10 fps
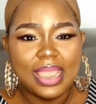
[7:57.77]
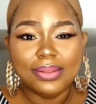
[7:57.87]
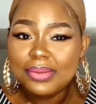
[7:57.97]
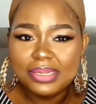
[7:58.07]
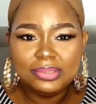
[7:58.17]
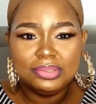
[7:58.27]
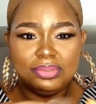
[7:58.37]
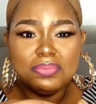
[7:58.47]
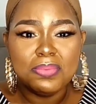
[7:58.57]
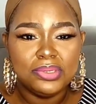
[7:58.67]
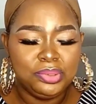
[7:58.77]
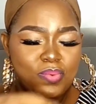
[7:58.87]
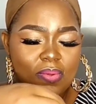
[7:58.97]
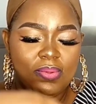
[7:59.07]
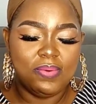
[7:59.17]
I don't need to do much
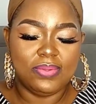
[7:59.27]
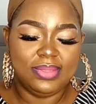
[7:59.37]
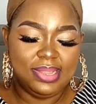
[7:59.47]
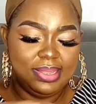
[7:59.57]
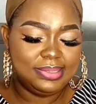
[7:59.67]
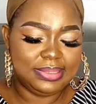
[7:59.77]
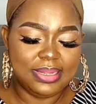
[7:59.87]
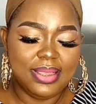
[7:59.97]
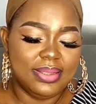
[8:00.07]
work on this.